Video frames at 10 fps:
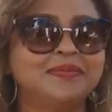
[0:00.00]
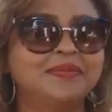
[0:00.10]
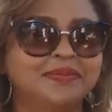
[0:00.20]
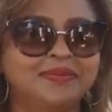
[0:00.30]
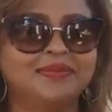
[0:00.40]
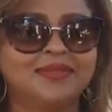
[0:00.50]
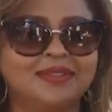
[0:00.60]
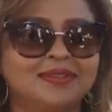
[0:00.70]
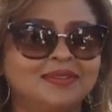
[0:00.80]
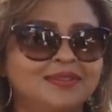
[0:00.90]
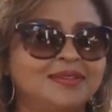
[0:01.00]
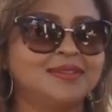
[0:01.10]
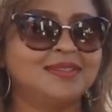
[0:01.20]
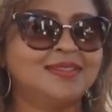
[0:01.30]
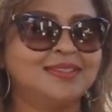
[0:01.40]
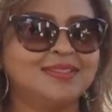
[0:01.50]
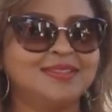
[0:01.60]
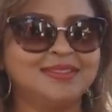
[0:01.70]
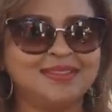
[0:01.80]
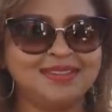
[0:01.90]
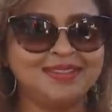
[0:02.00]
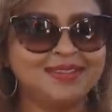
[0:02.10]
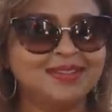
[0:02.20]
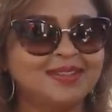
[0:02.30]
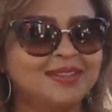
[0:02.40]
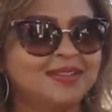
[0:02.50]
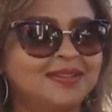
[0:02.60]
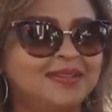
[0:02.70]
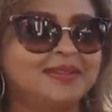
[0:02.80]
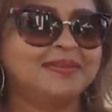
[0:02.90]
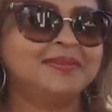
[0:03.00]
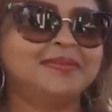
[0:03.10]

The person shown says nothing.